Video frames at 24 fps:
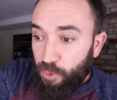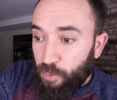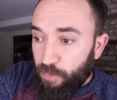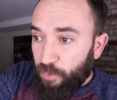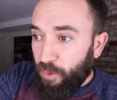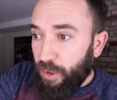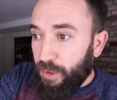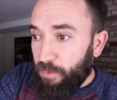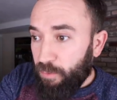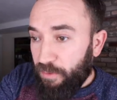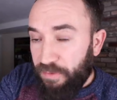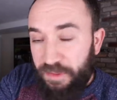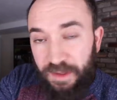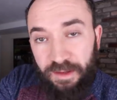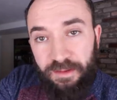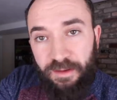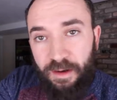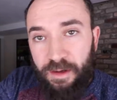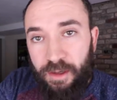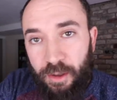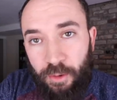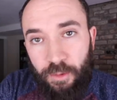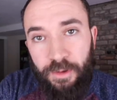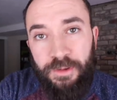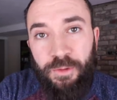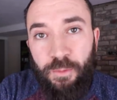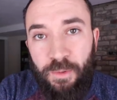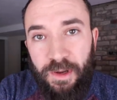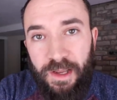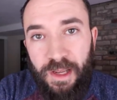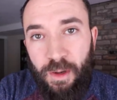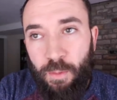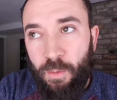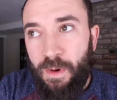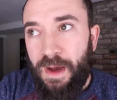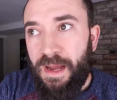to a point where things aren't going the way
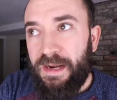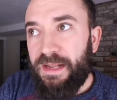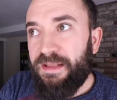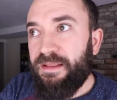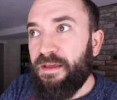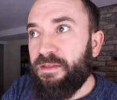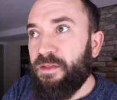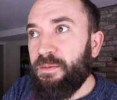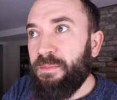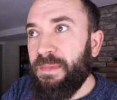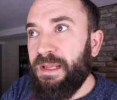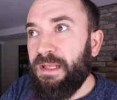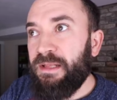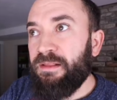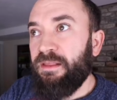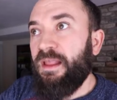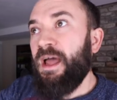I want, it doesn't mean